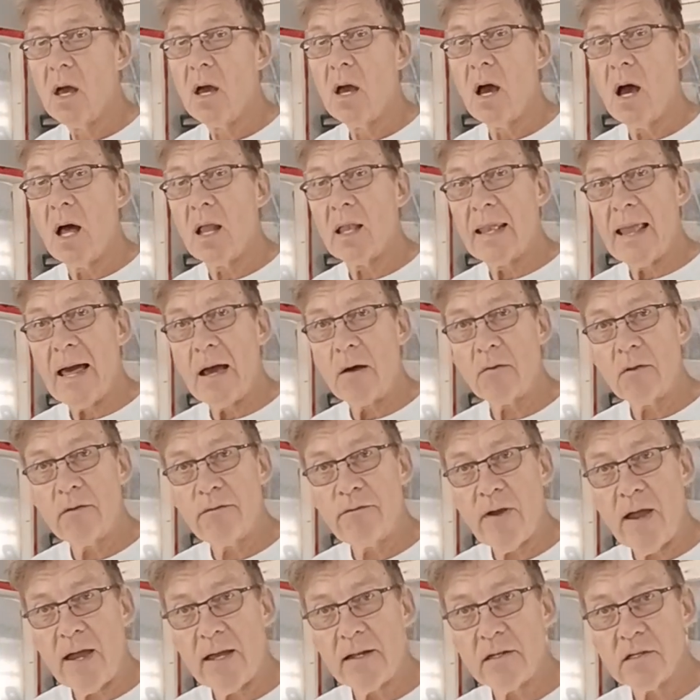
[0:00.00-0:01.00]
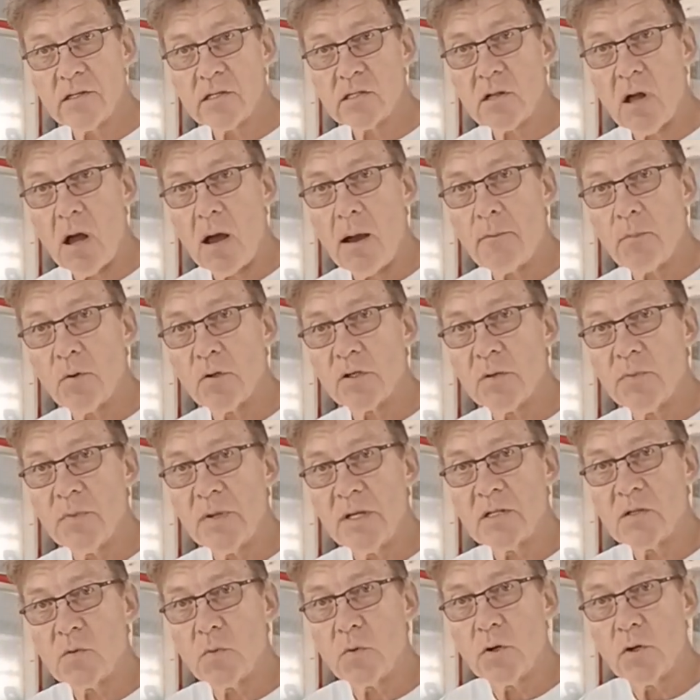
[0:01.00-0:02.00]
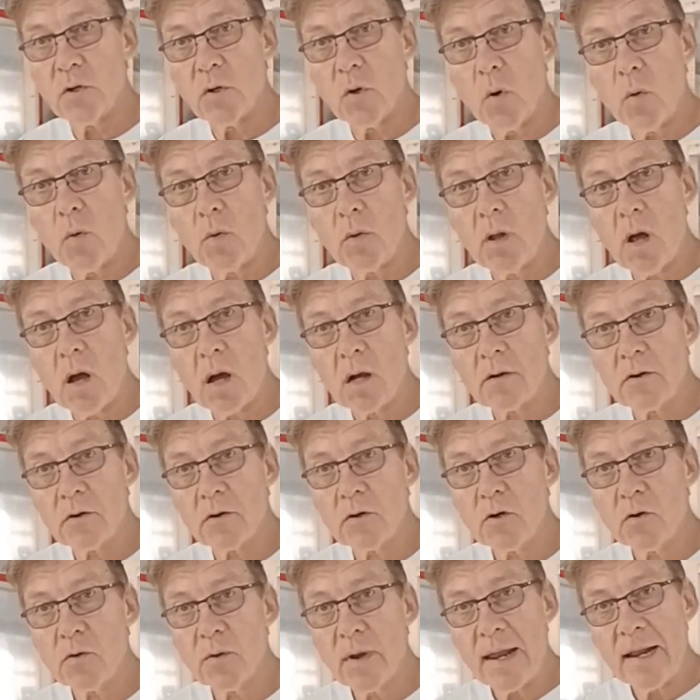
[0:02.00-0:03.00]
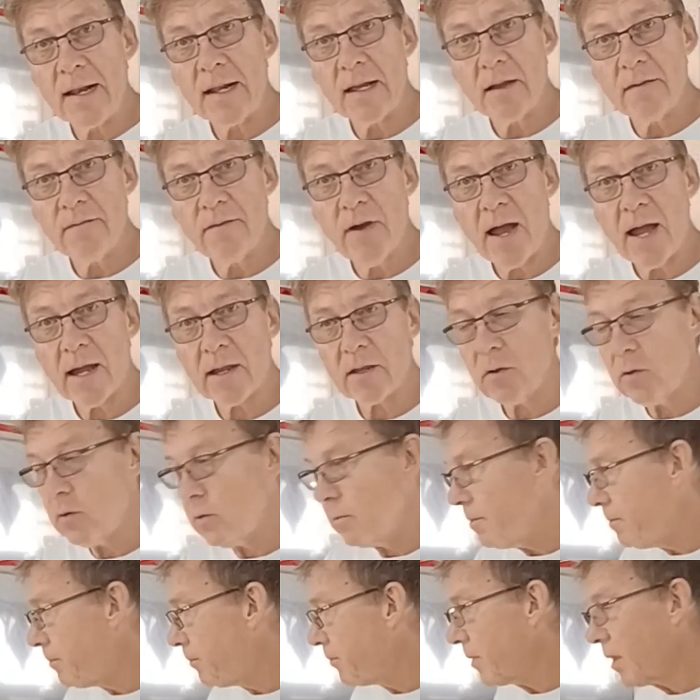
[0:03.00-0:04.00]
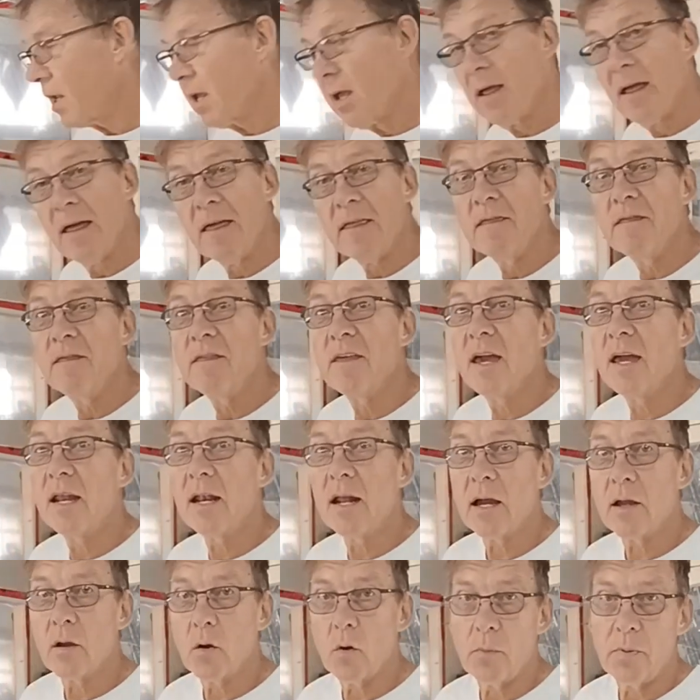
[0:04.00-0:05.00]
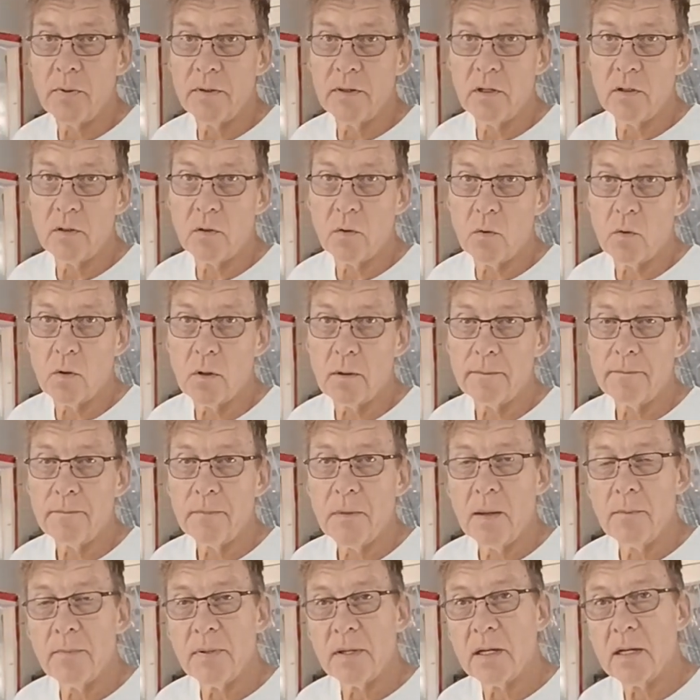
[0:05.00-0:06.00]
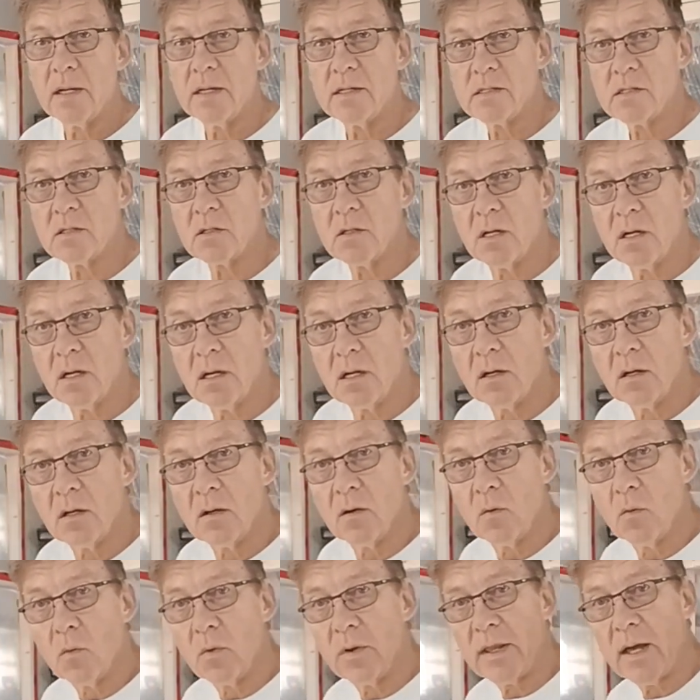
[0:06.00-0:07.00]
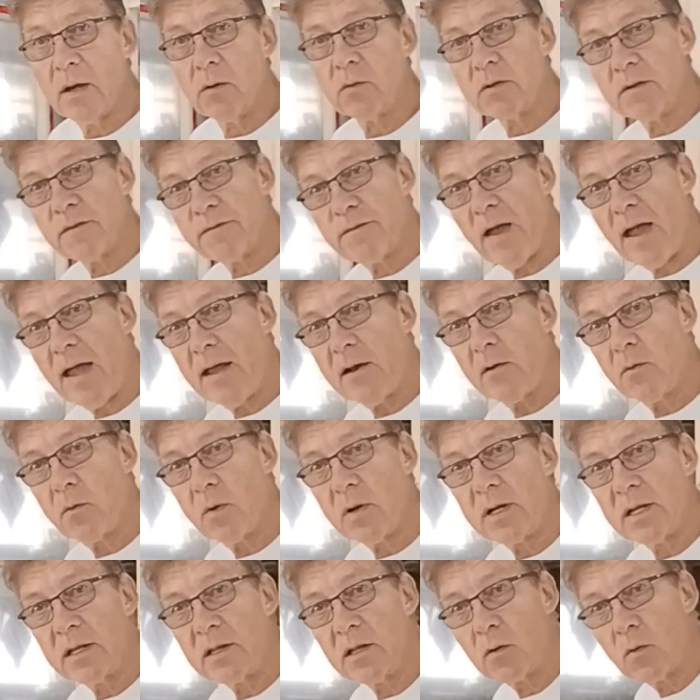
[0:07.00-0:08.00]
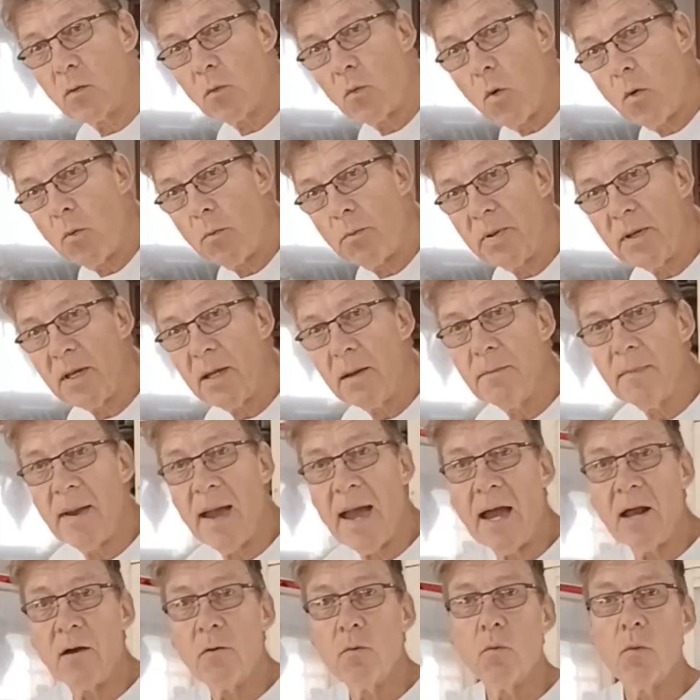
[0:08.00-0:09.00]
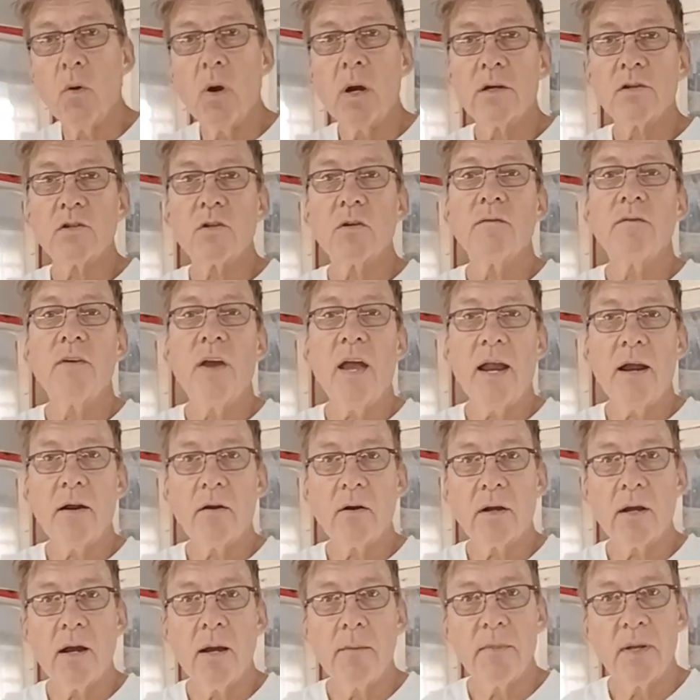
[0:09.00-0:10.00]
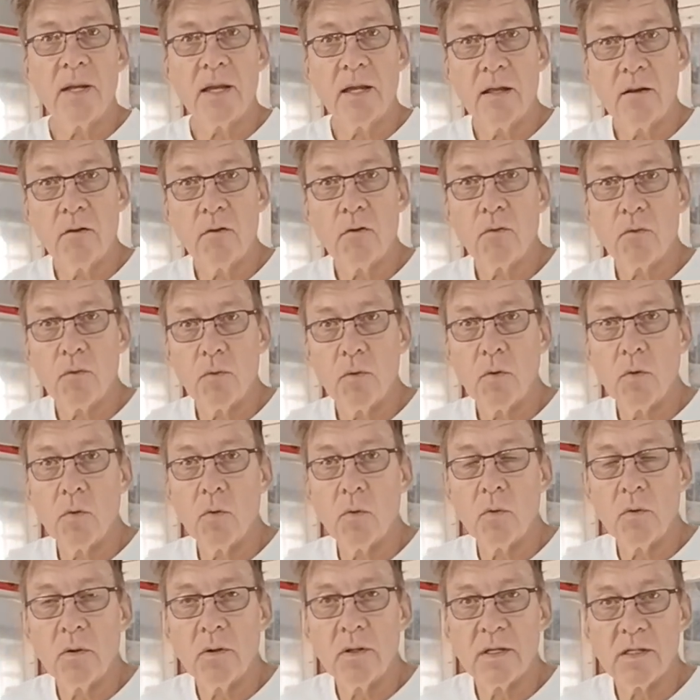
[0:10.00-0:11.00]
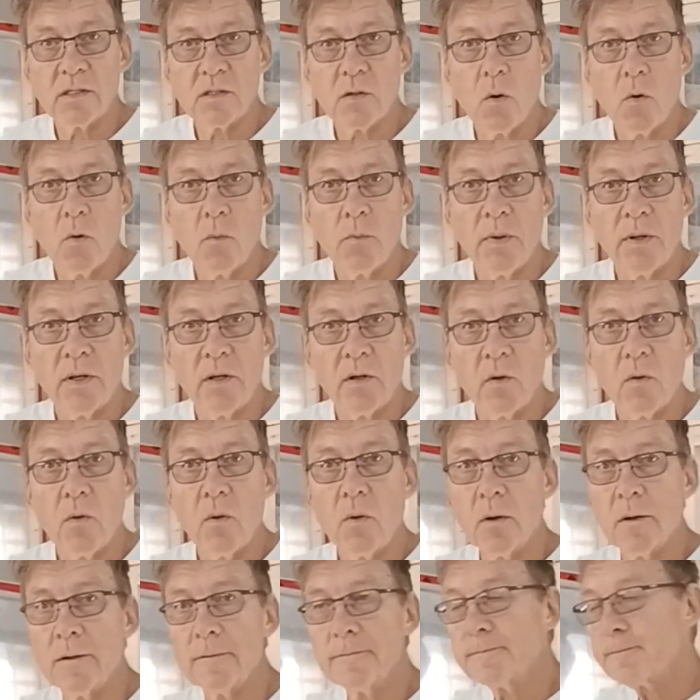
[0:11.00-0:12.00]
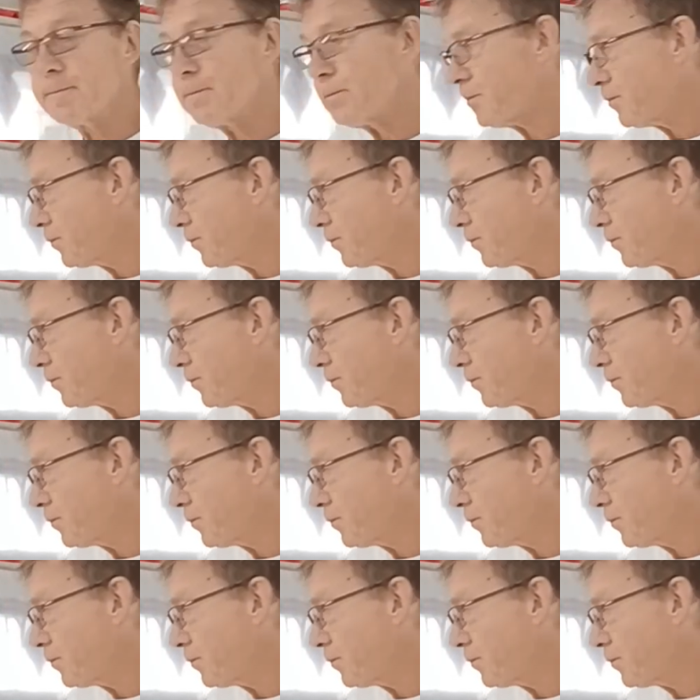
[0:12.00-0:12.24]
allow the fan to stop, which means we're no longer creating a vacuum. Then I open the door, because without the fan running, there won't be a mad rush of air coming in through this open door.